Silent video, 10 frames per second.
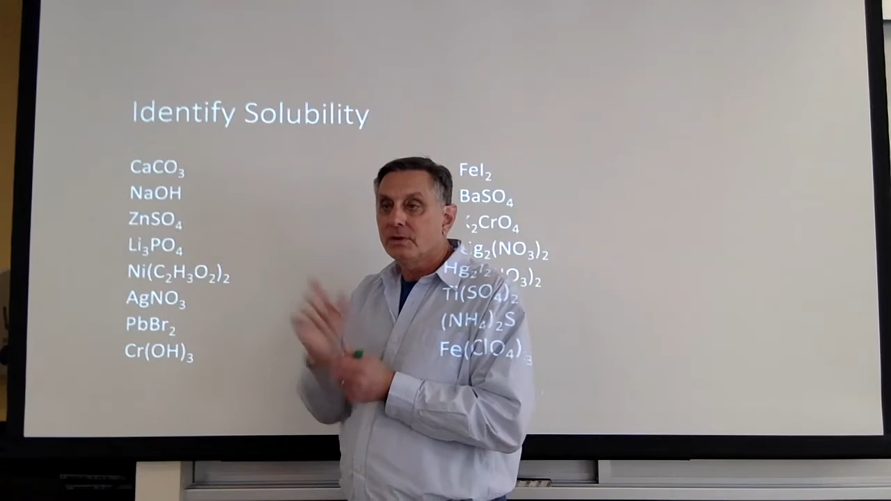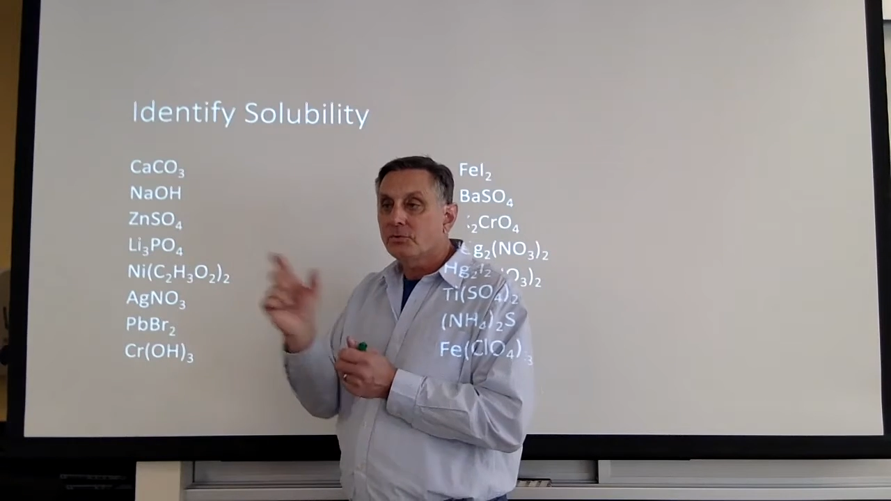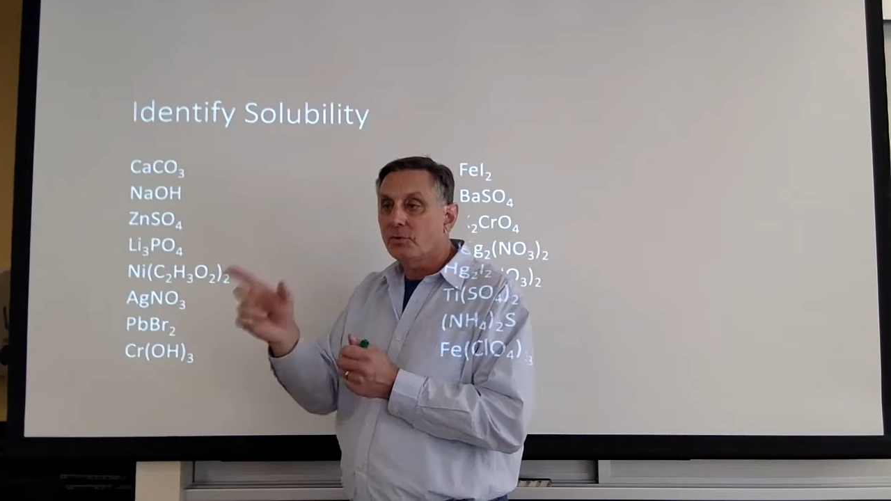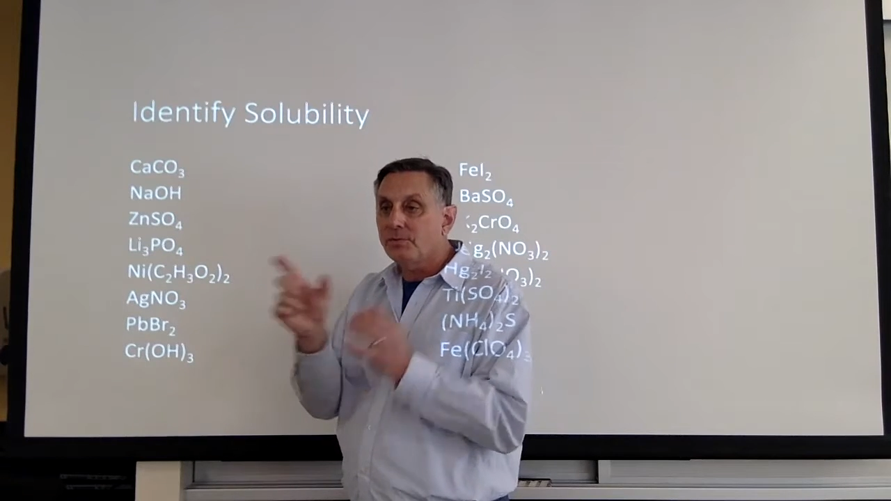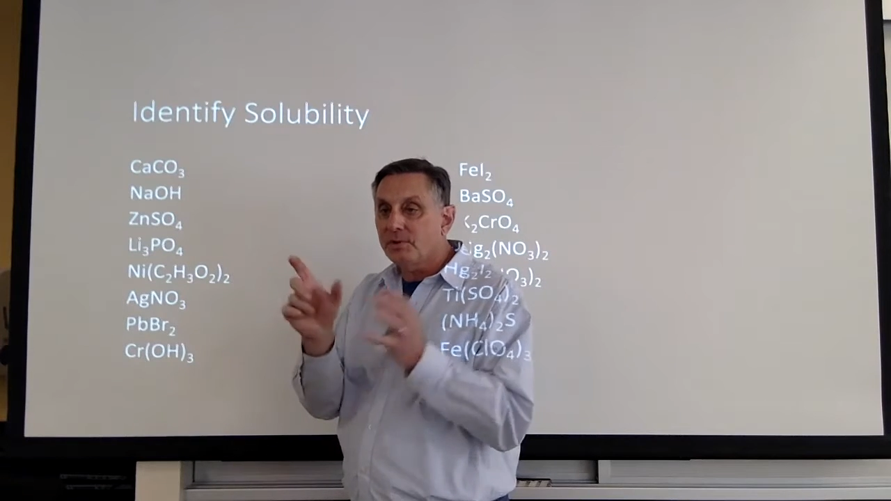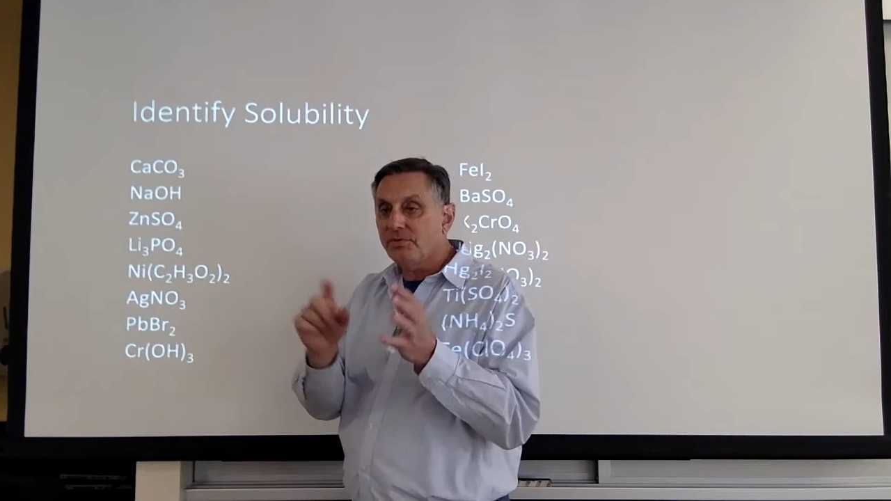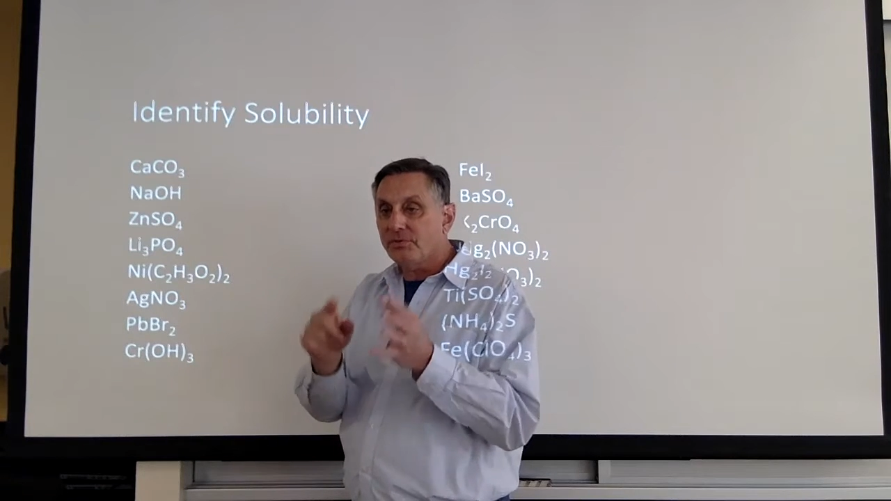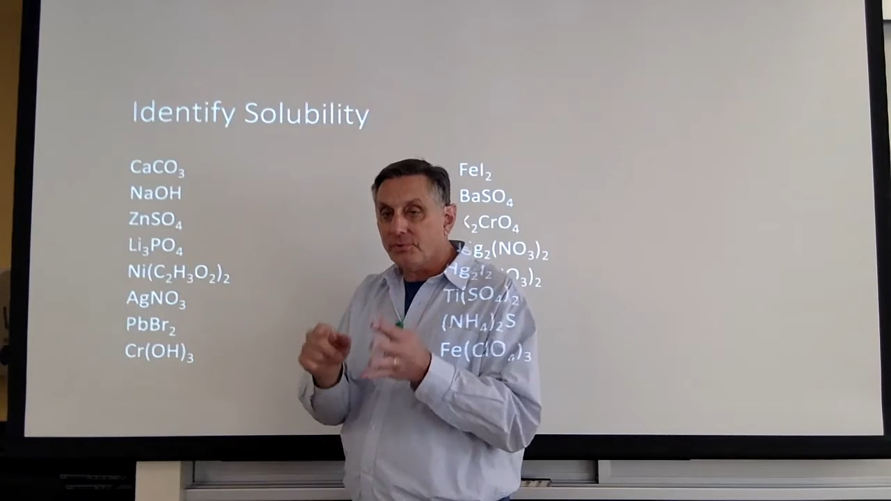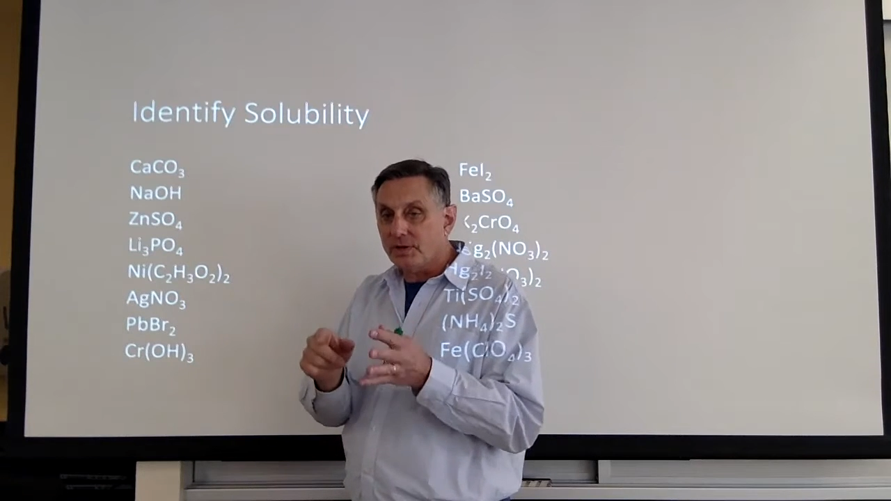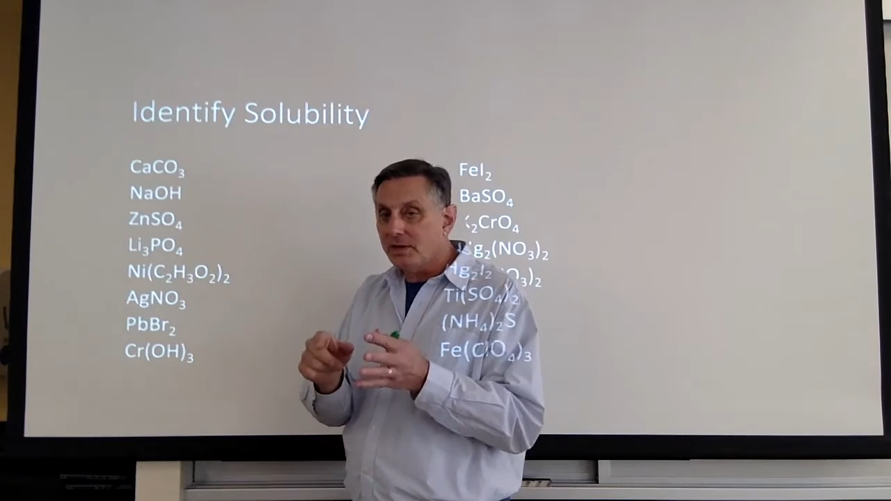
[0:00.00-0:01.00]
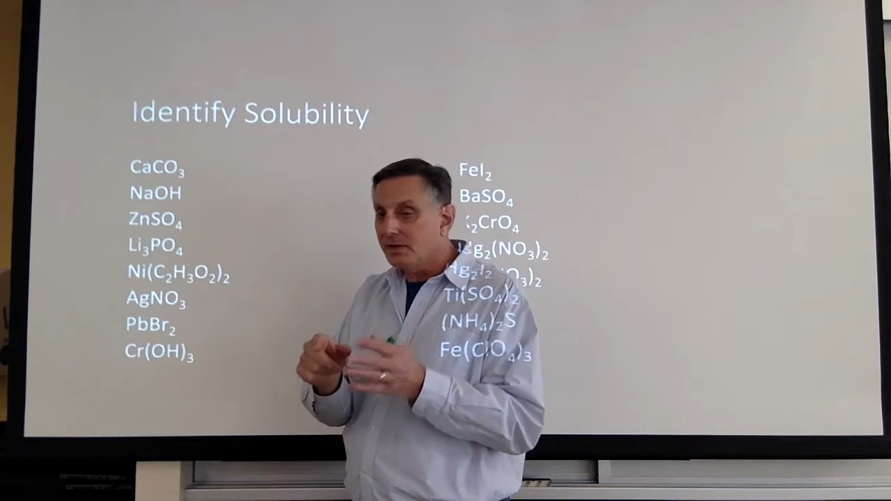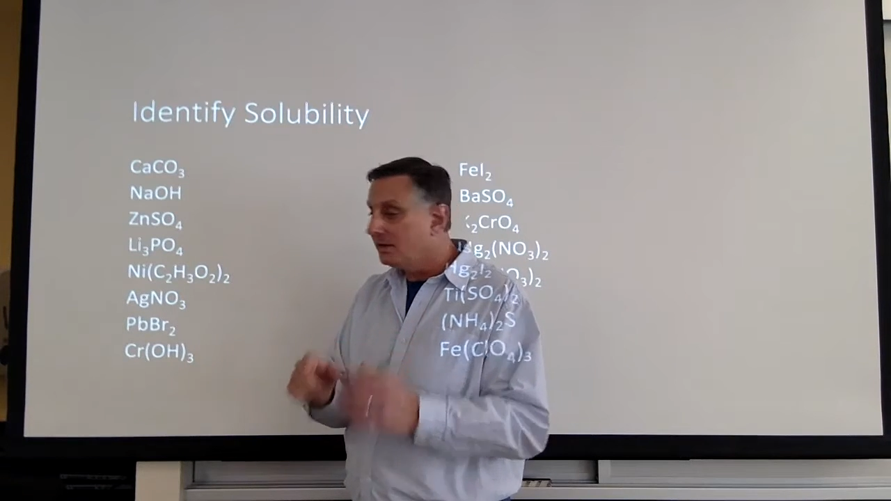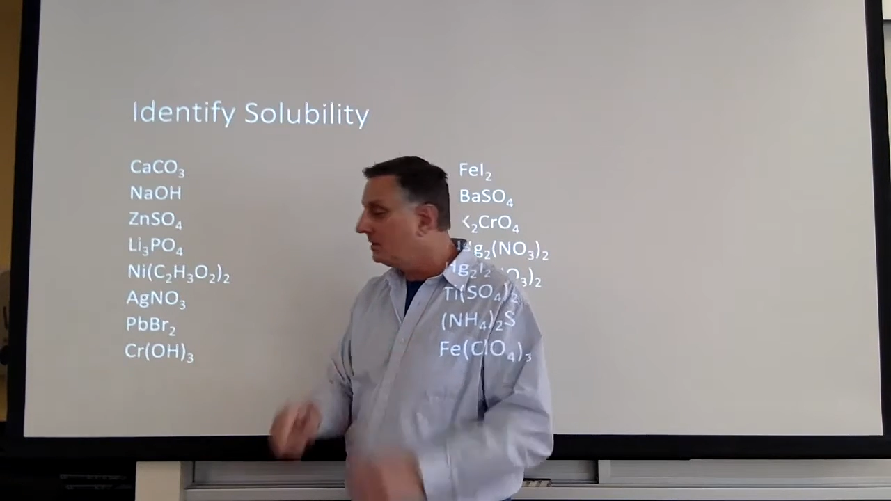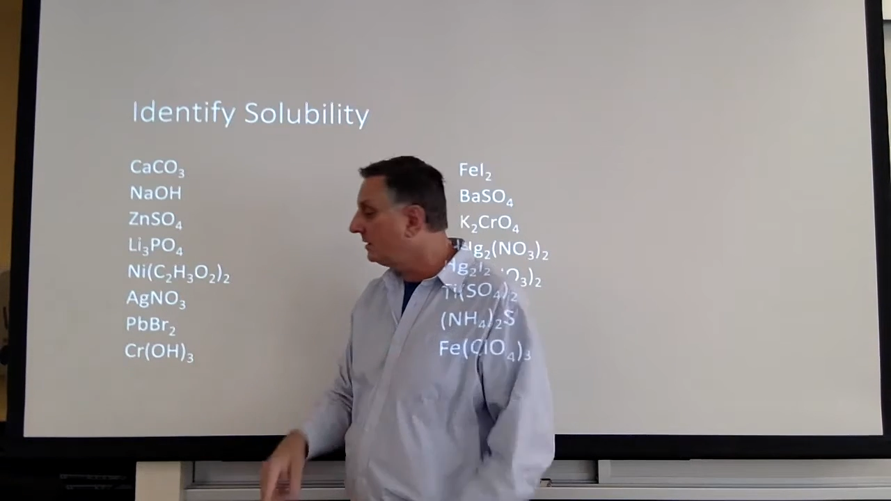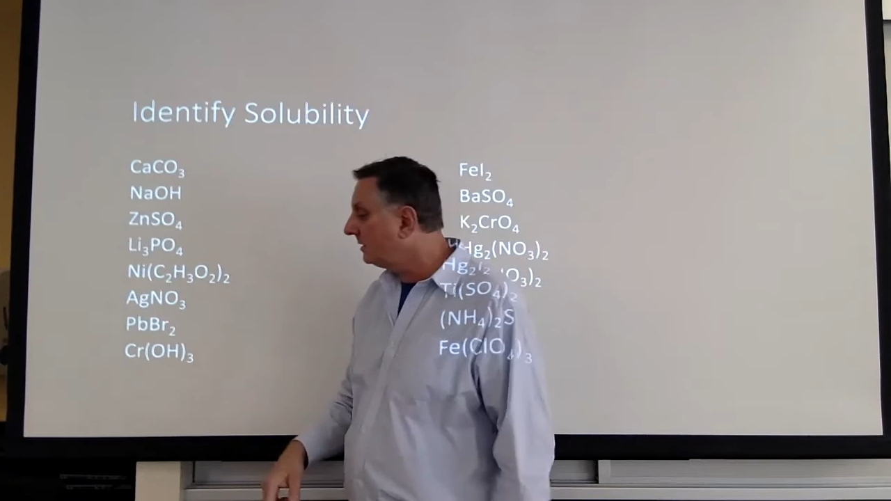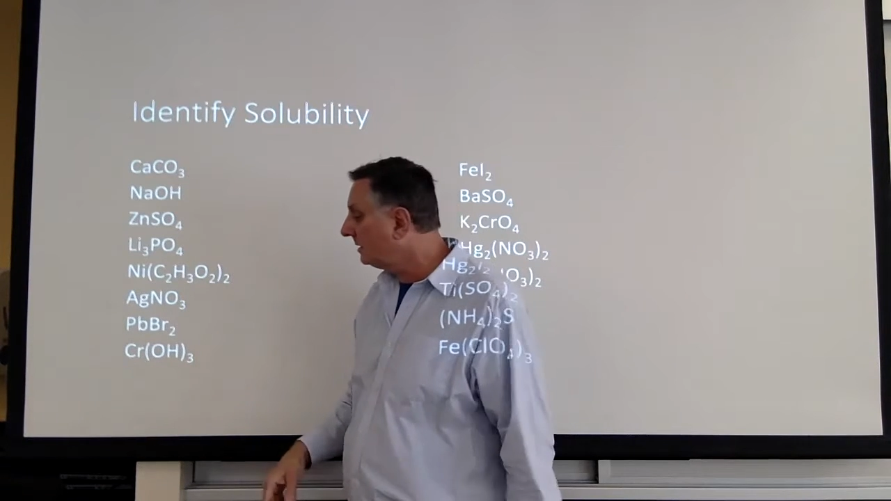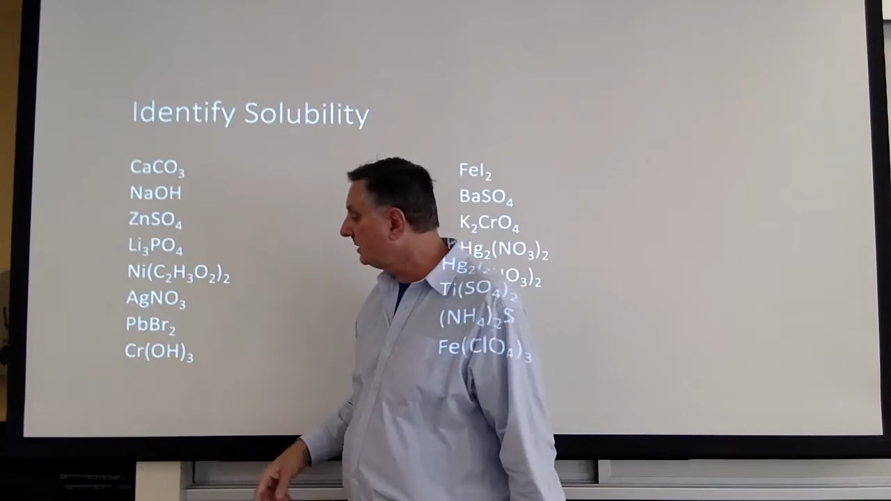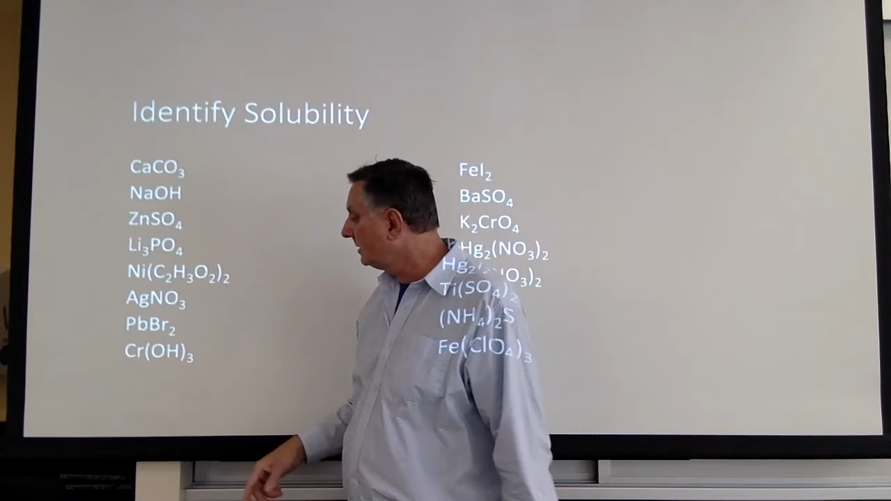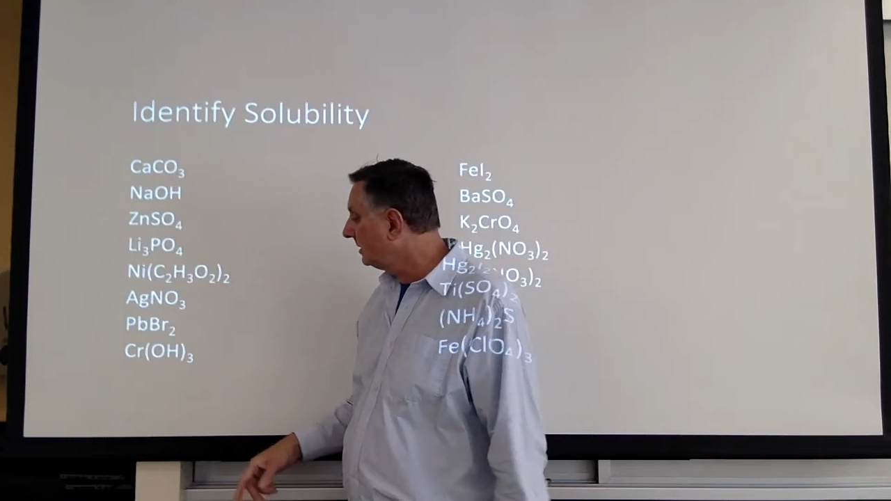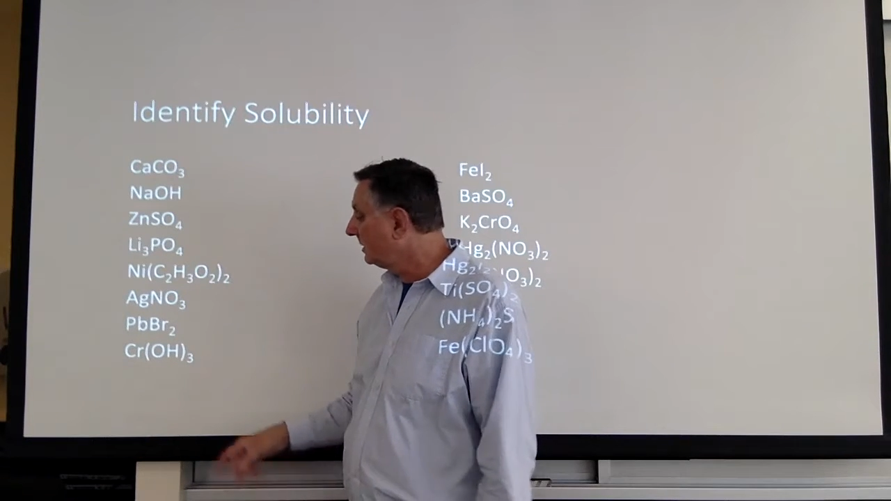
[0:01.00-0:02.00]
Chromium 3,
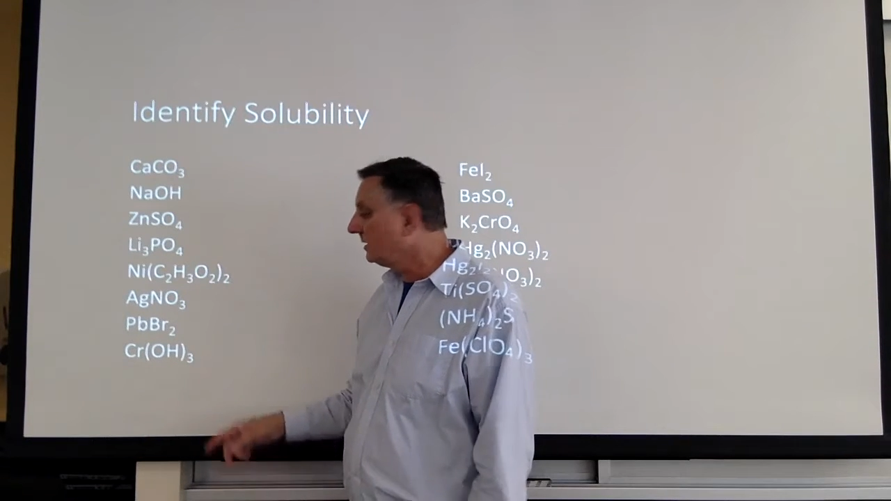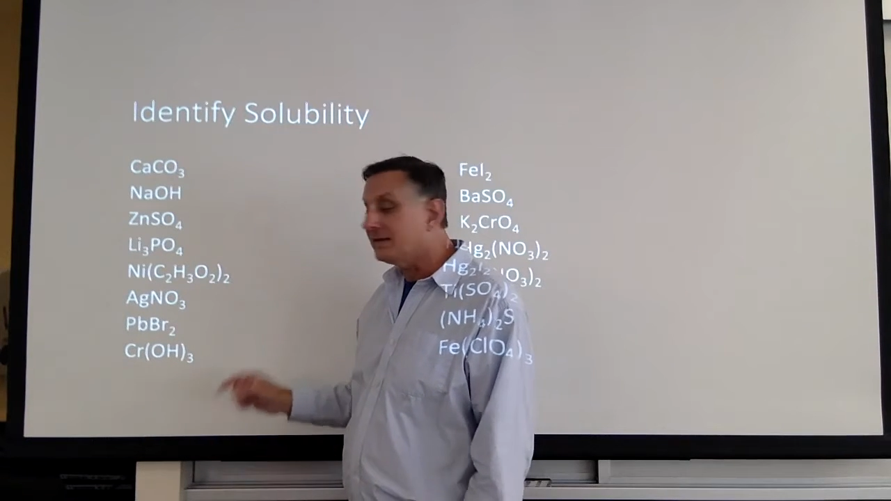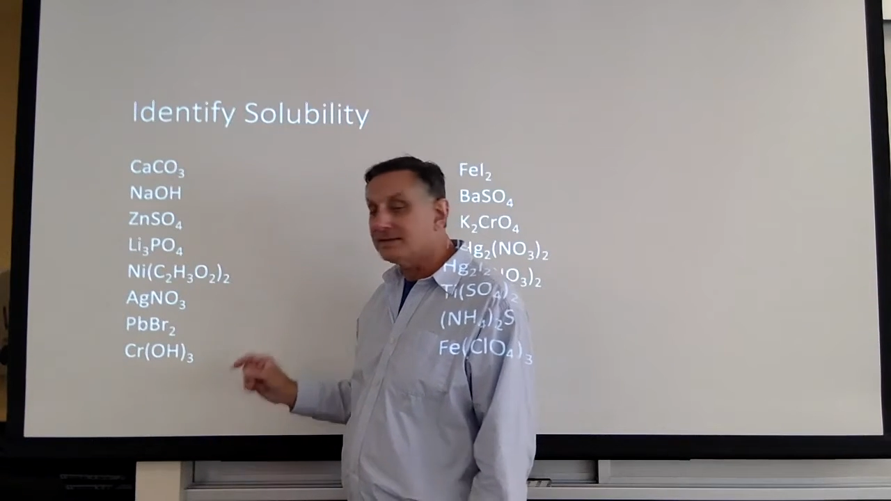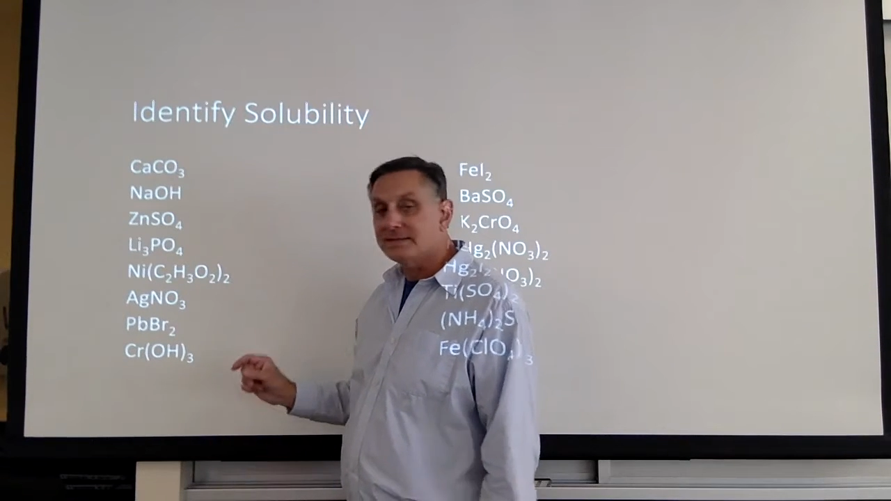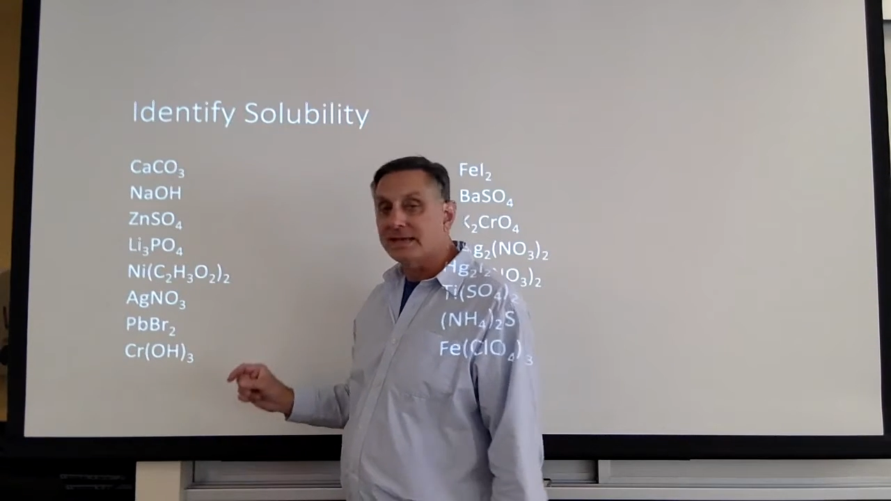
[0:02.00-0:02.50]
that's